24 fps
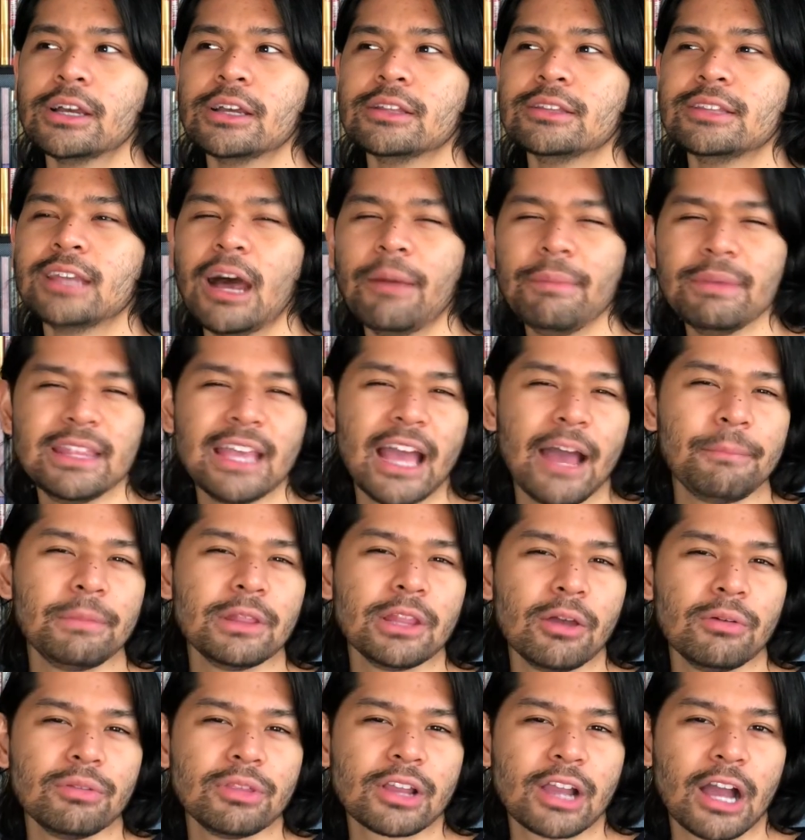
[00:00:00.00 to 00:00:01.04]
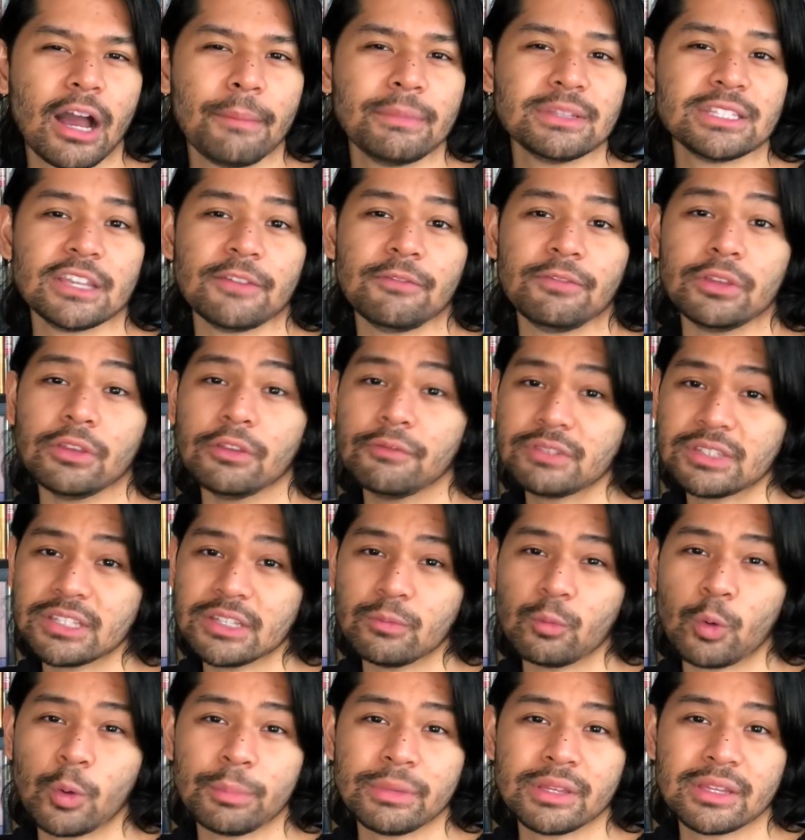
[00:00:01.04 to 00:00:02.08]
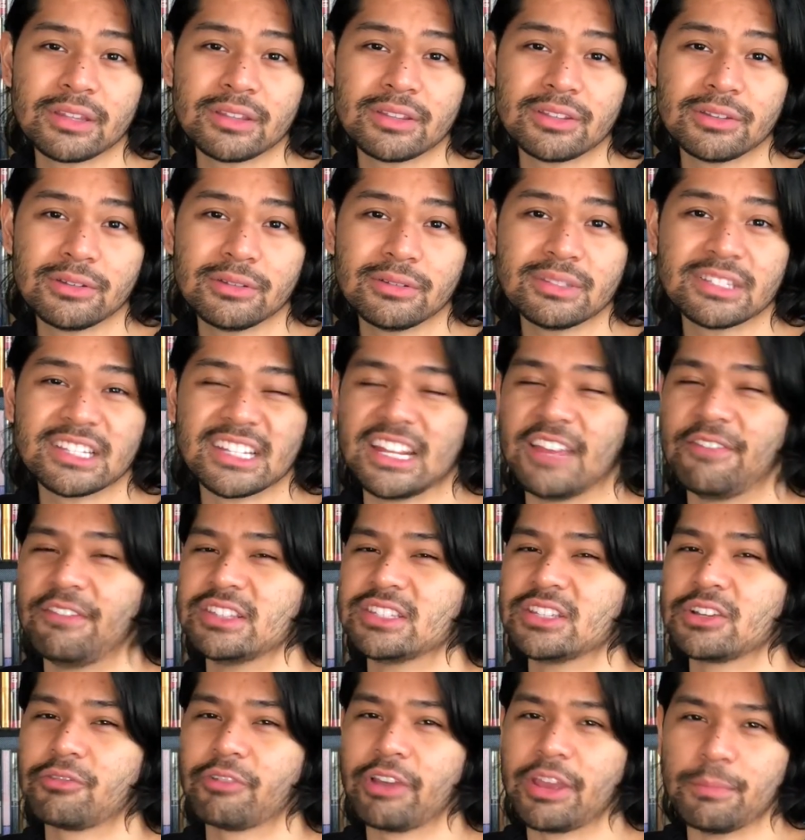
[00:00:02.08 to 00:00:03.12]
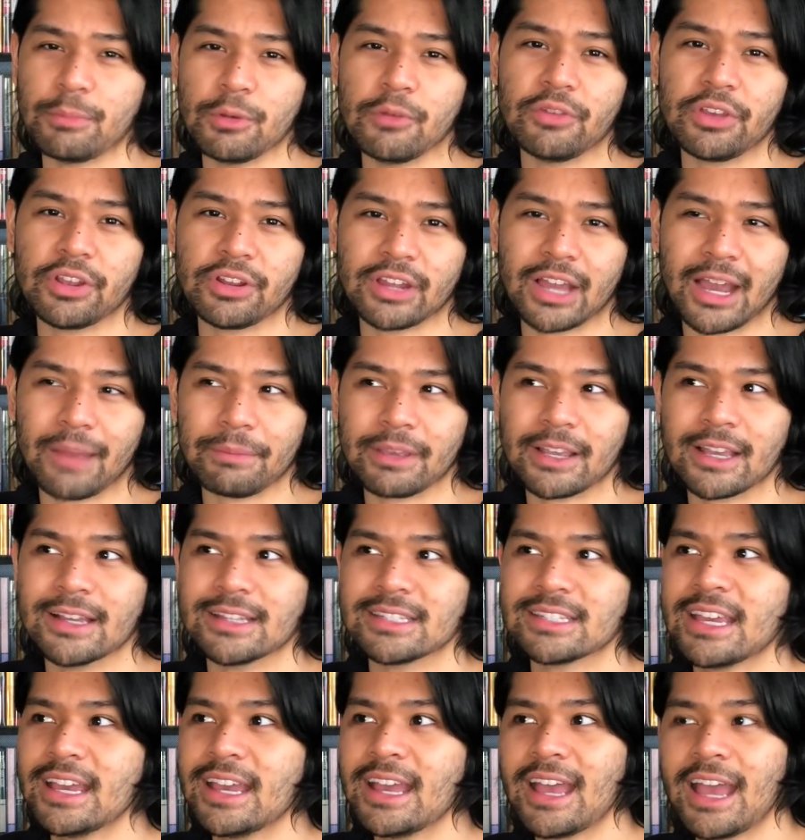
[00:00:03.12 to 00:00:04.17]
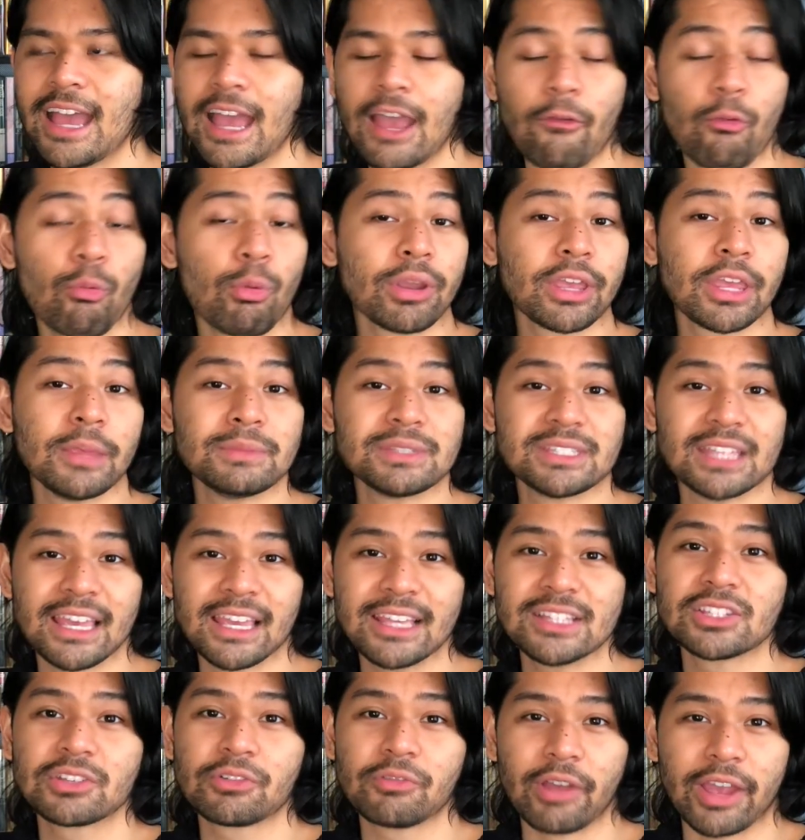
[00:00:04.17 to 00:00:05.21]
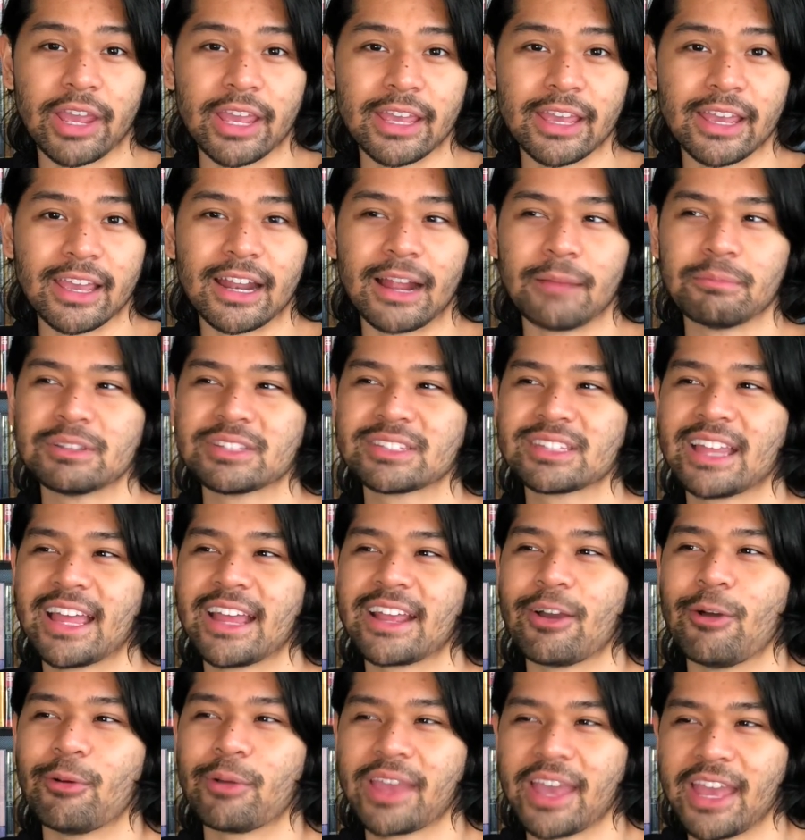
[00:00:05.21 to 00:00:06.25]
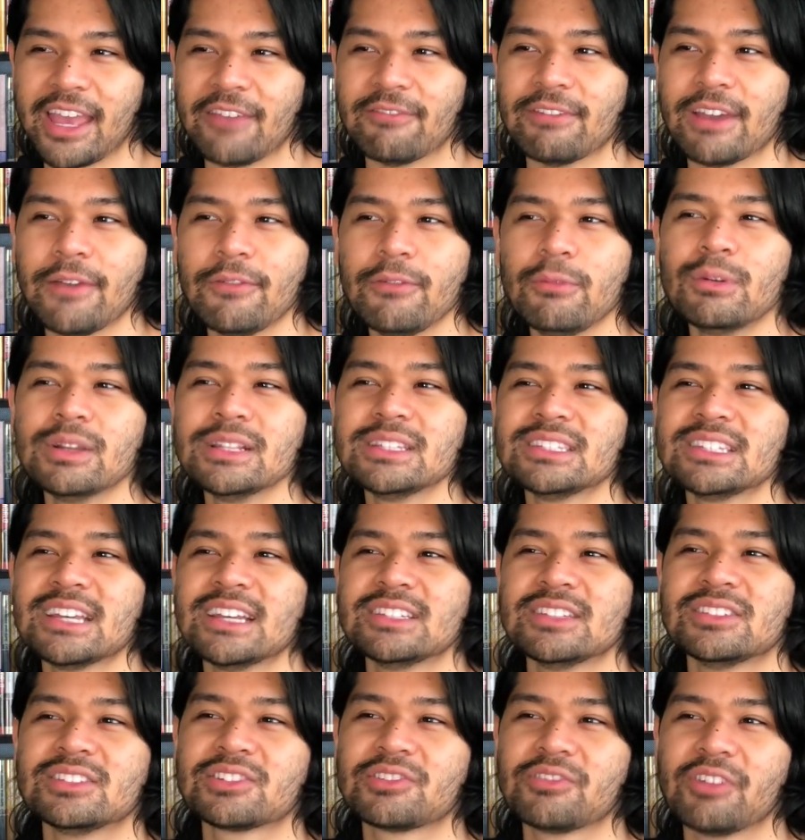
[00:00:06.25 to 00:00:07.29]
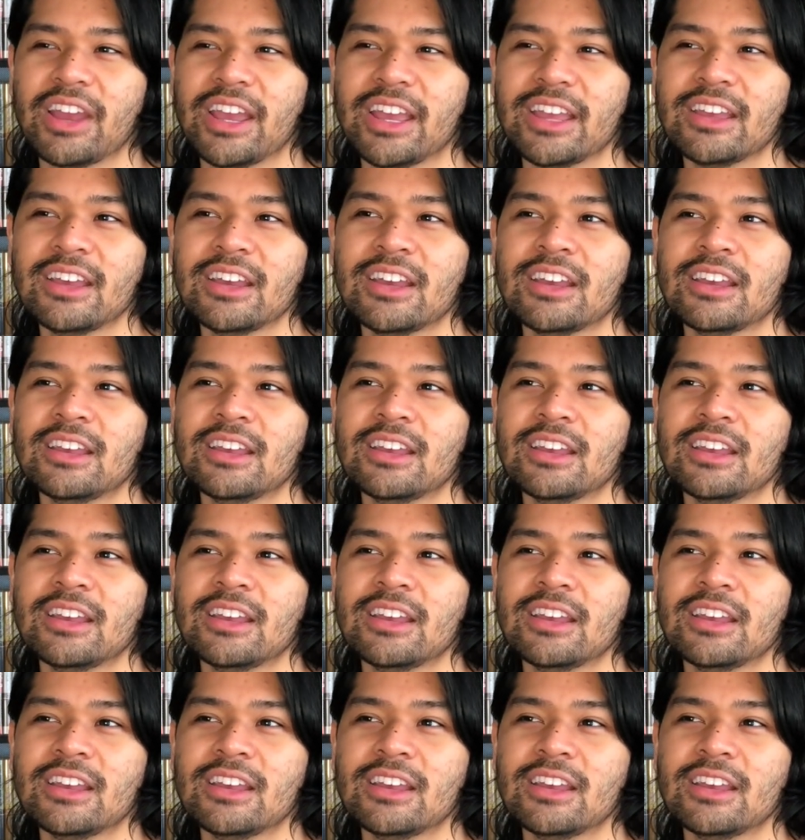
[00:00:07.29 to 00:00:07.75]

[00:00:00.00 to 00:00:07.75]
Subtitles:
tell me down below in the comments if you've seen Woman in the Dunes and if it's a great movie or not, because everyone keeps saying it's great, and I'm just like, okay, if everyone says it's great,